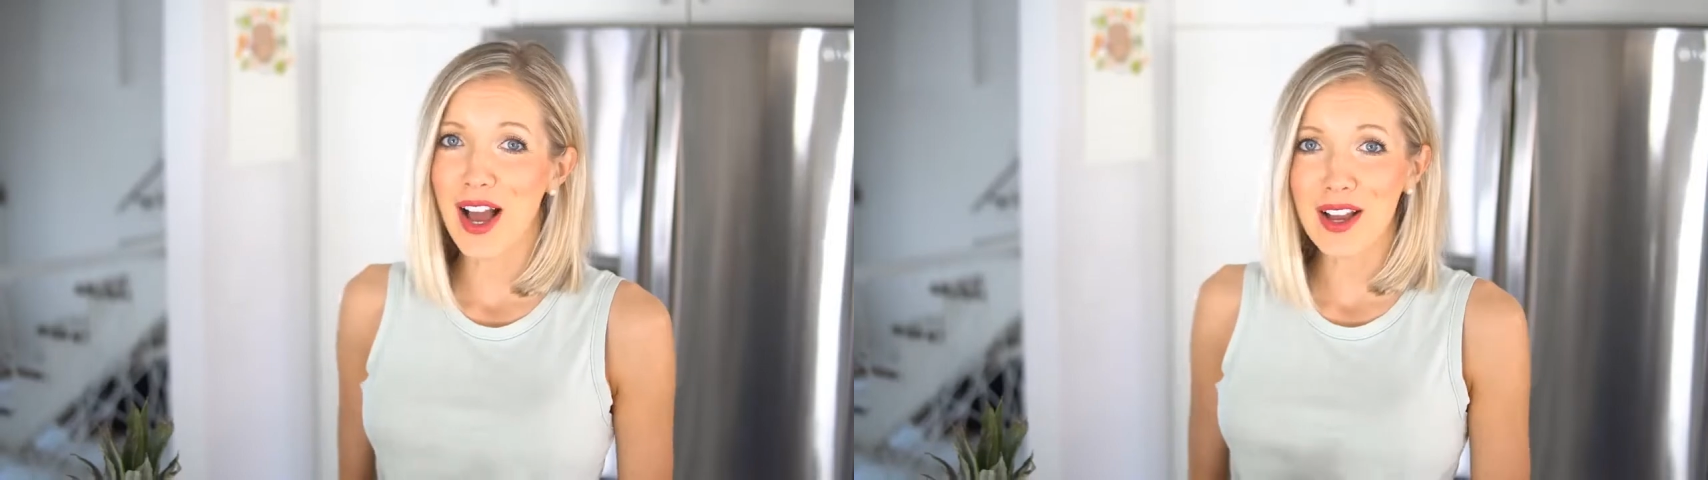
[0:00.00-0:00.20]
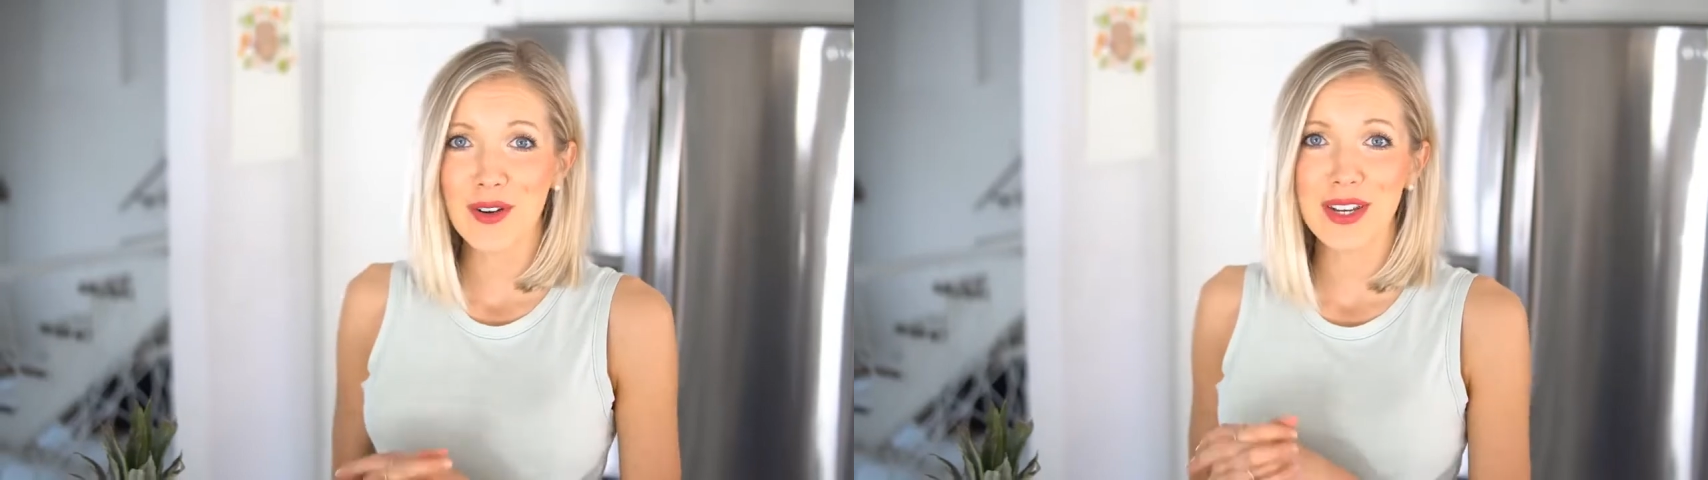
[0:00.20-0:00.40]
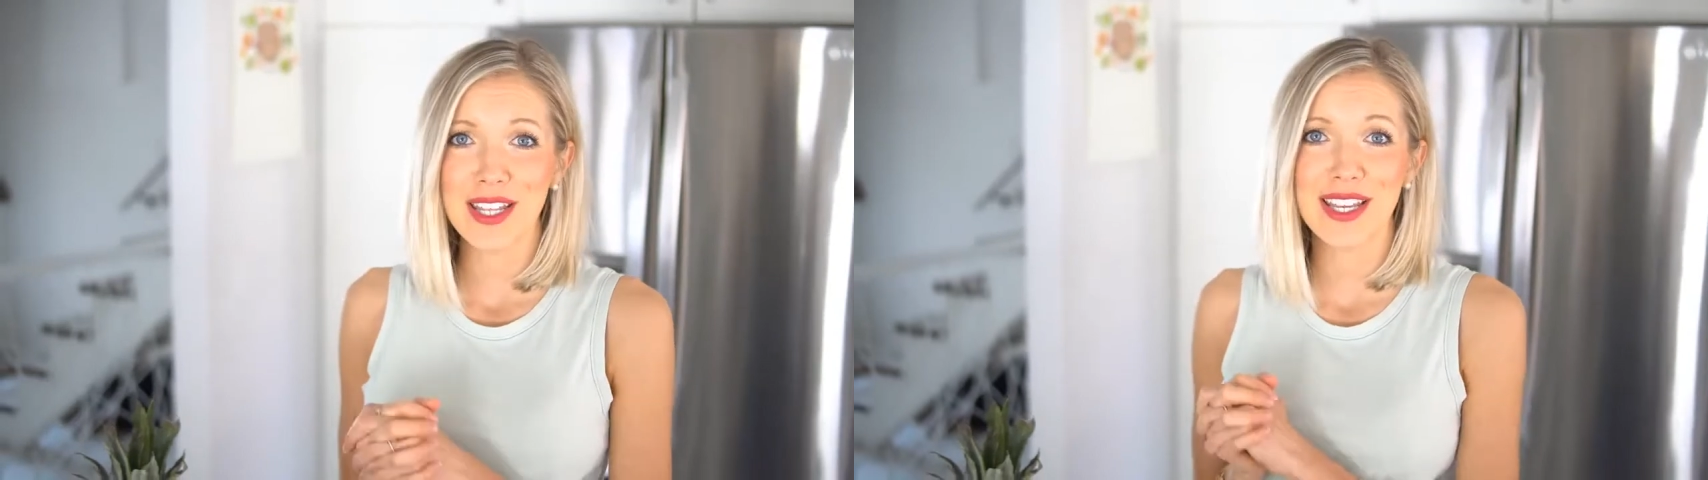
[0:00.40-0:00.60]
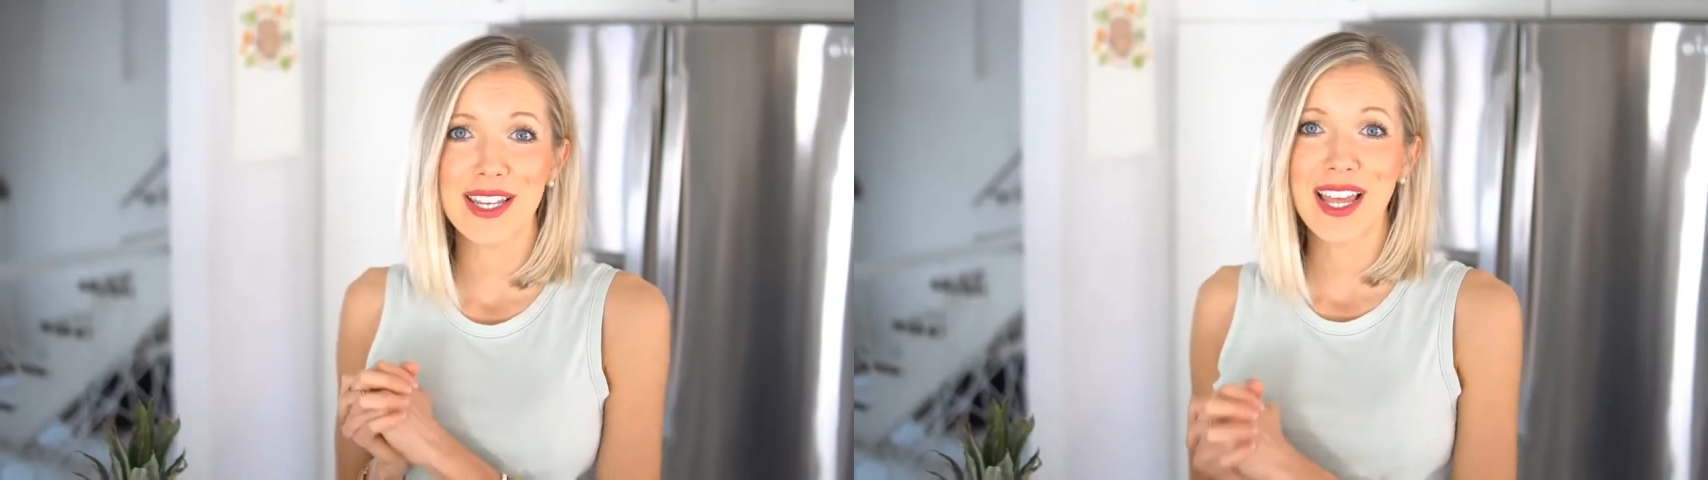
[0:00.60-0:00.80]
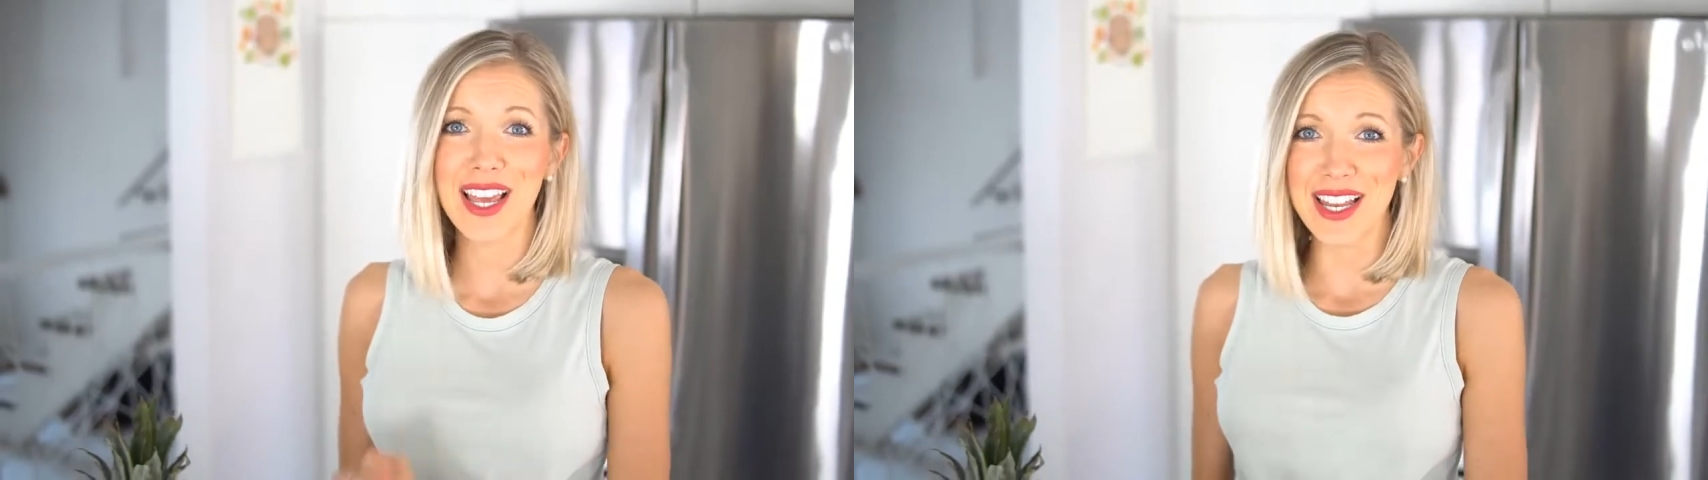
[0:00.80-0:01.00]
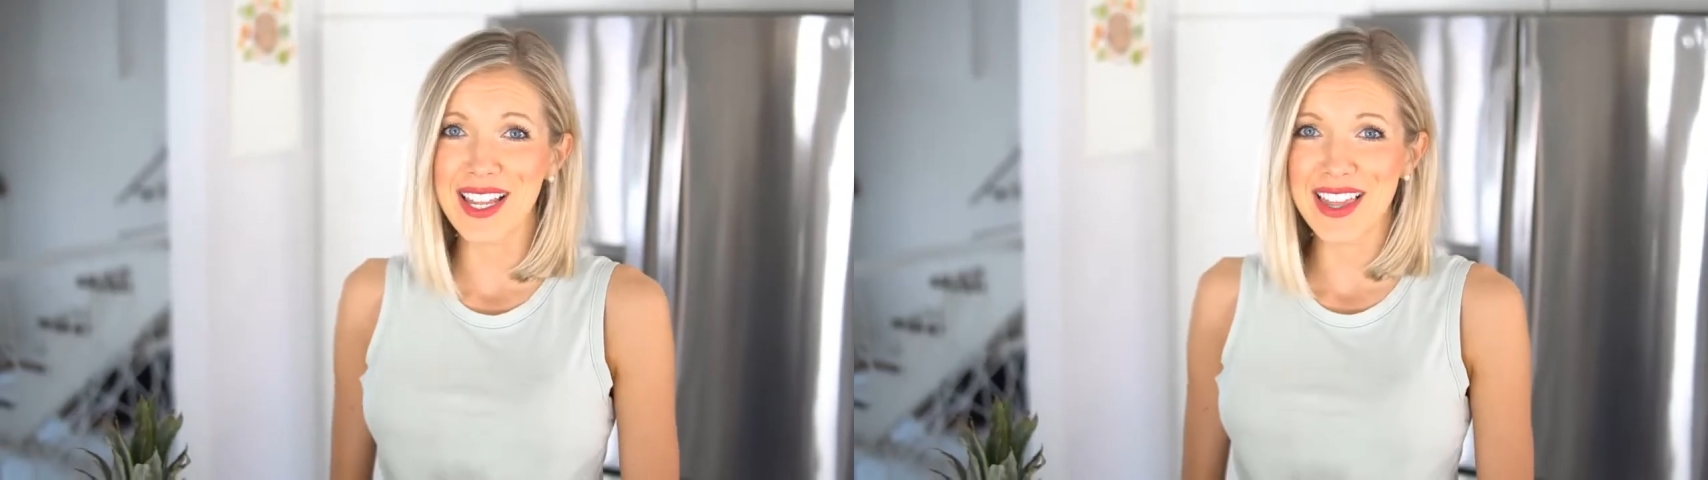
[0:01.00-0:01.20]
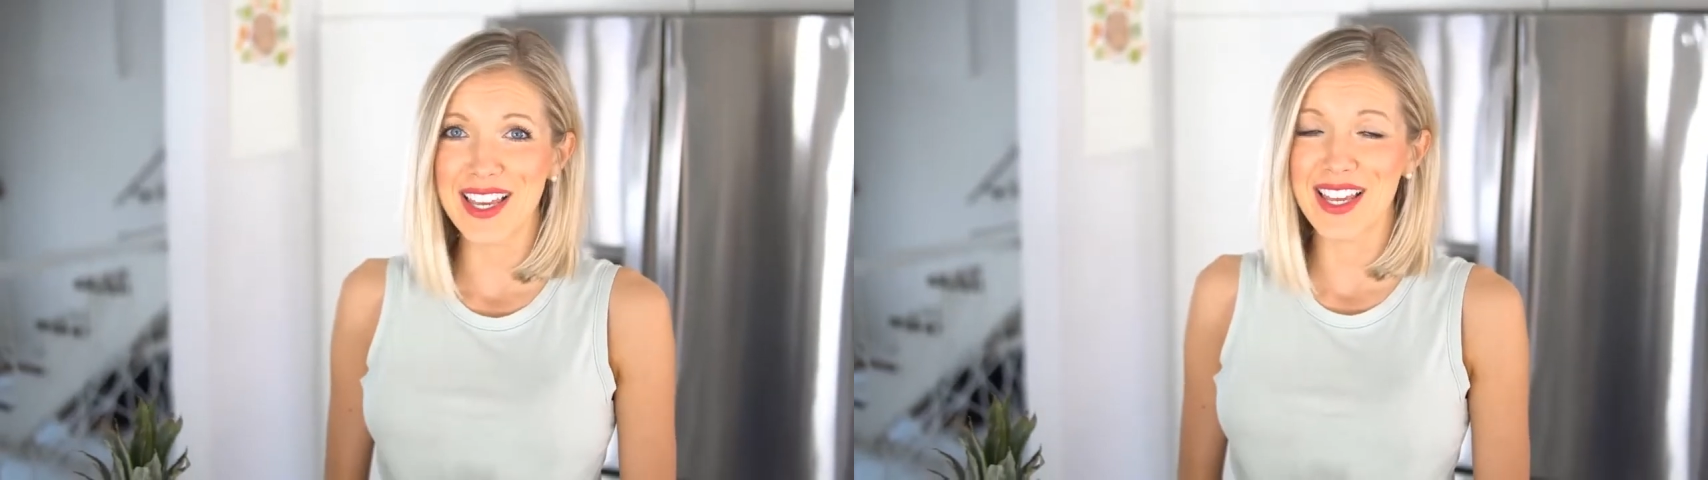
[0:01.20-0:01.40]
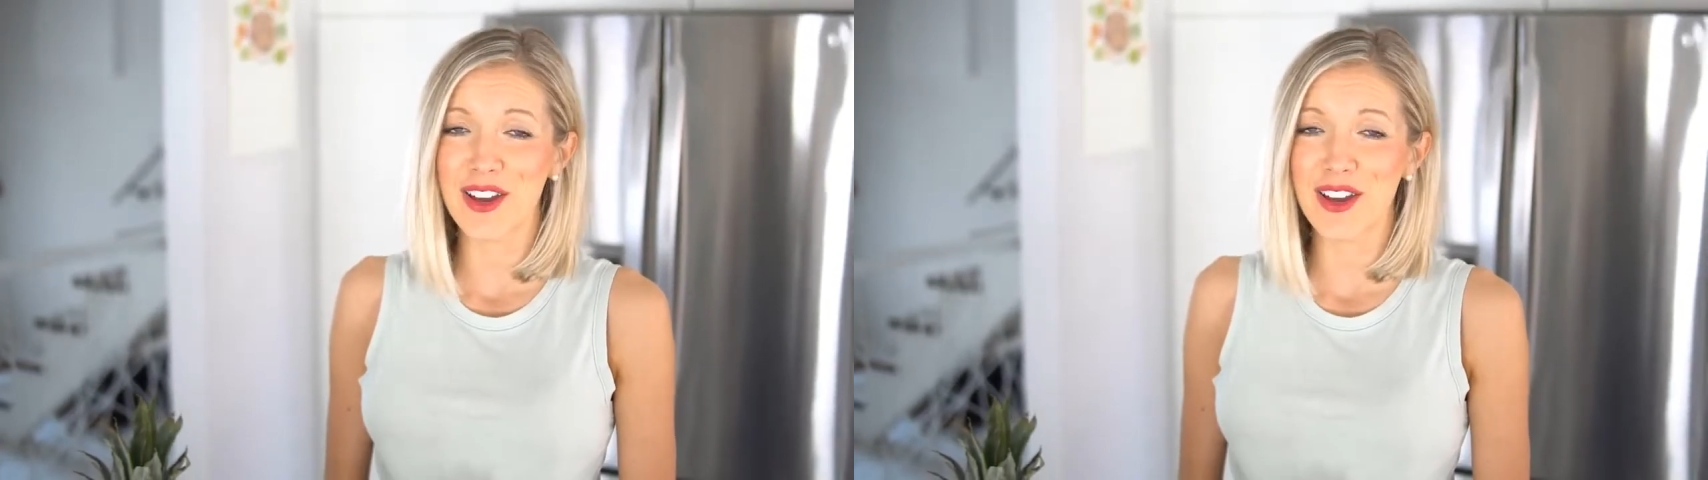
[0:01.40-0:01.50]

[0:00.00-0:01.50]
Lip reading: not going to eat anything